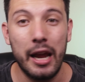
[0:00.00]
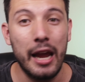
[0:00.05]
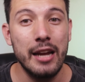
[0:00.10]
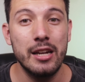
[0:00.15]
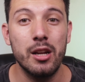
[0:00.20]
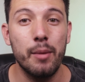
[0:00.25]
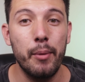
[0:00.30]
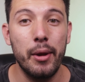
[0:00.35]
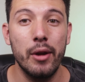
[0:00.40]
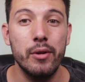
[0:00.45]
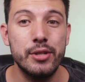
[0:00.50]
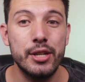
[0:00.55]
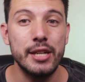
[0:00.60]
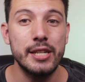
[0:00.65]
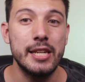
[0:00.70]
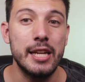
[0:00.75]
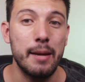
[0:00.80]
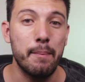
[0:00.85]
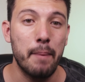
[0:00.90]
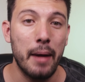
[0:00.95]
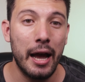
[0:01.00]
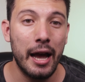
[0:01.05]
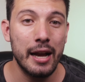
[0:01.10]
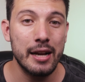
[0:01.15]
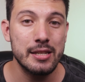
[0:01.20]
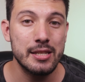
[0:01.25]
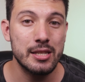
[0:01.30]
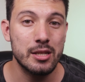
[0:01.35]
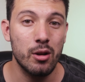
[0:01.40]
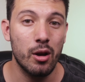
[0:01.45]
KWGT
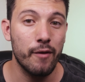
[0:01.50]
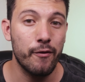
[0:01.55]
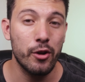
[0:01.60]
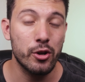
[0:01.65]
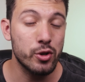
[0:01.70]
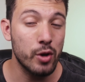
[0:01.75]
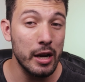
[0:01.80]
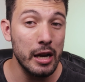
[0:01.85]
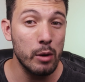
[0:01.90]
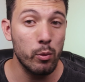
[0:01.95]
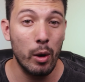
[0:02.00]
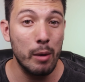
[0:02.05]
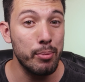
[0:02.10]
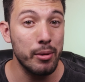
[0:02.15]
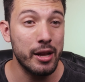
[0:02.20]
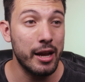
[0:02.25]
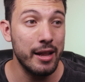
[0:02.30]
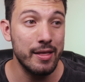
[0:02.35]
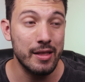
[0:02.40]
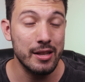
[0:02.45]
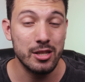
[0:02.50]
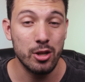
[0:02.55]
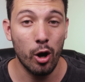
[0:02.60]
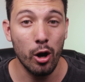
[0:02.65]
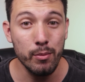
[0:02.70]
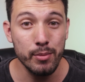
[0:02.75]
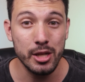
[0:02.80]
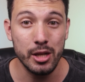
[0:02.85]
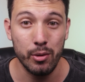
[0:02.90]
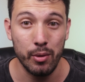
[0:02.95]
packs, so if you're trying to replicate this
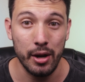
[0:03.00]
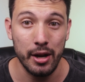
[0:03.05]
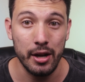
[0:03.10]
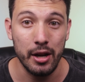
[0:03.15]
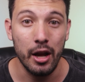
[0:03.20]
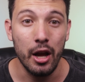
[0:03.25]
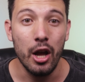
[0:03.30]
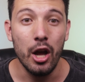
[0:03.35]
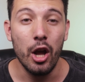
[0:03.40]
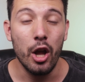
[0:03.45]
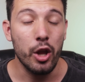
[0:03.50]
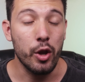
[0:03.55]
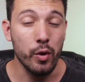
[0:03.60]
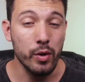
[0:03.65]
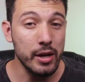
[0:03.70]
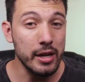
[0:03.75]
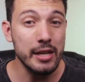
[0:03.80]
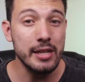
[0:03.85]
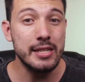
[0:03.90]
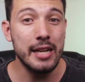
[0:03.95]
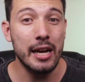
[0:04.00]
home screen, you need to